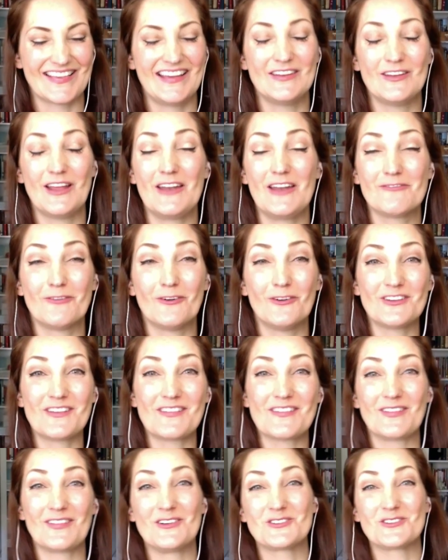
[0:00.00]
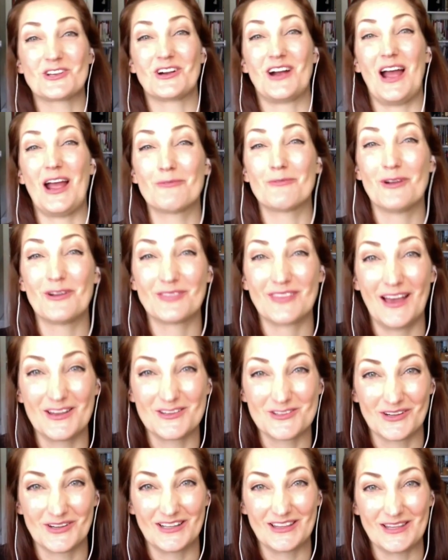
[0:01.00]
And in full disclosure, I wrote that
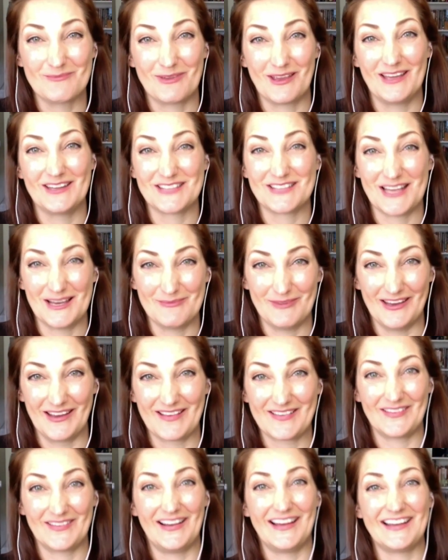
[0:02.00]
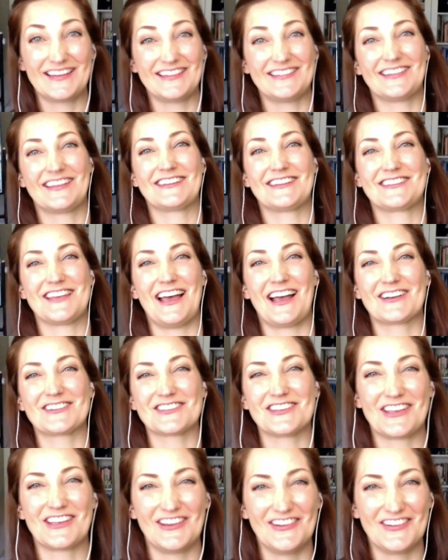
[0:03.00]
during the pandemic, so I didn't get to
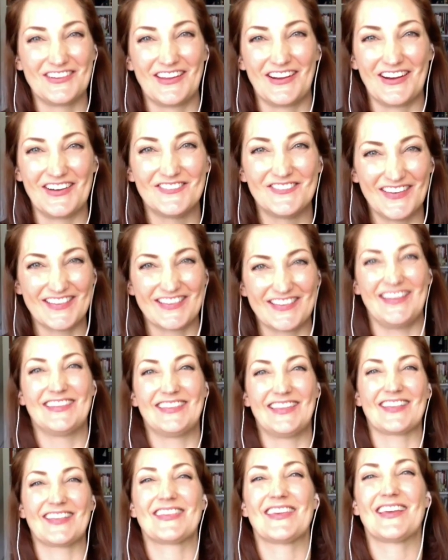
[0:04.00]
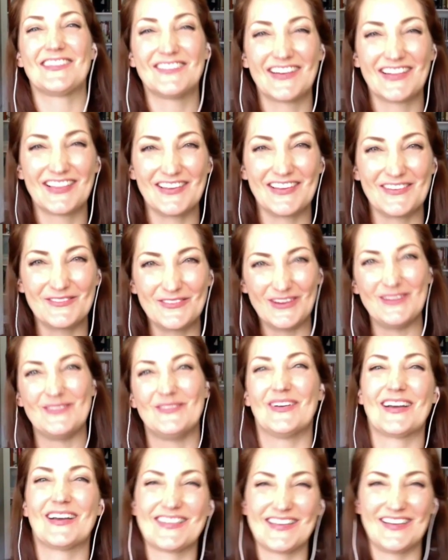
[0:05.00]
actually go there and visit. That's like one of the few
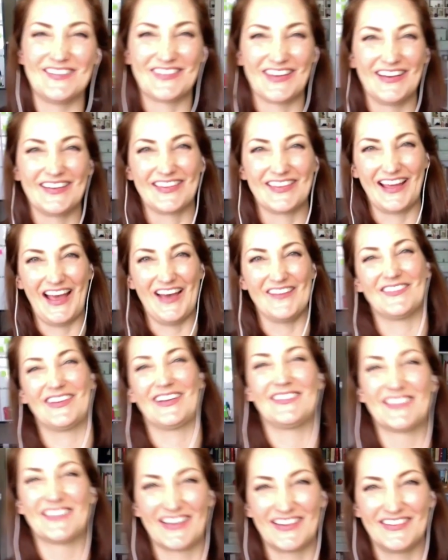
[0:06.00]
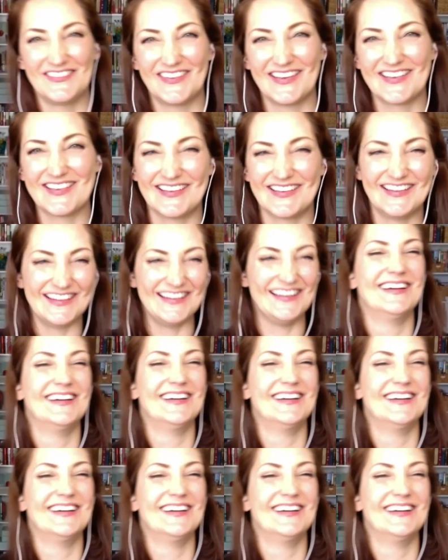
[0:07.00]
books I've done that I haven't been able to go visit.